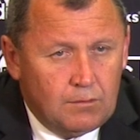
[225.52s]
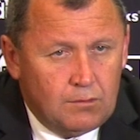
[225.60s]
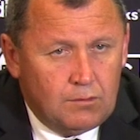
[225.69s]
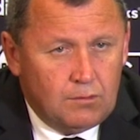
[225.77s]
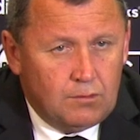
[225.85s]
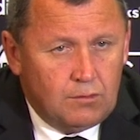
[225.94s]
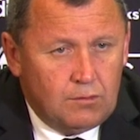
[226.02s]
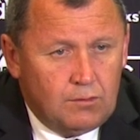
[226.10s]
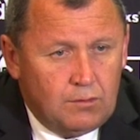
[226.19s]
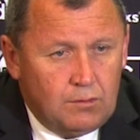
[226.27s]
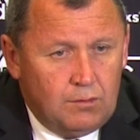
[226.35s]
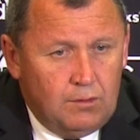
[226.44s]

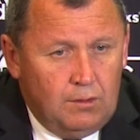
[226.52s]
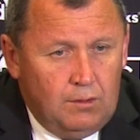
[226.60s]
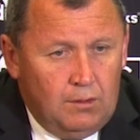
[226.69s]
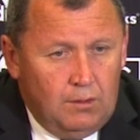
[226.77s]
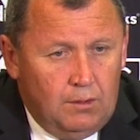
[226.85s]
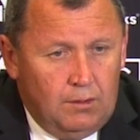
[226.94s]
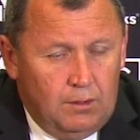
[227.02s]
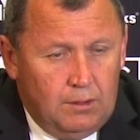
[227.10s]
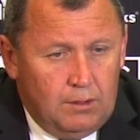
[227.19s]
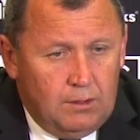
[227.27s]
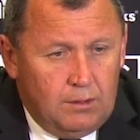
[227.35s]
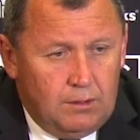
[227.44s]

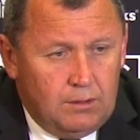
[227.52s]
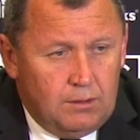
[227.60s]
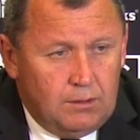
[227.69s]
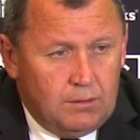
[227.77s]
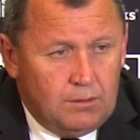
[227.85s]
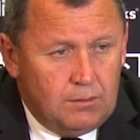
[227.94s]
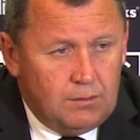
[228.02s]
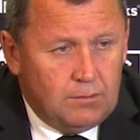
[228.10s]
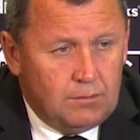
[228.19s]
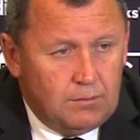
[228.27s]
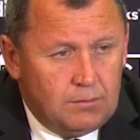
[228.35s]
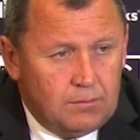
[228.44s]

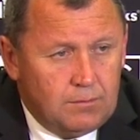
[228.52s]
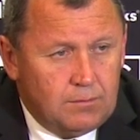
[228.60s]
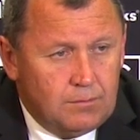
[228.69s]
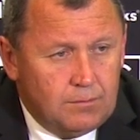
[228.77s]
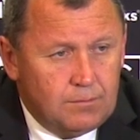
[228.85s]
This person isn't speaking.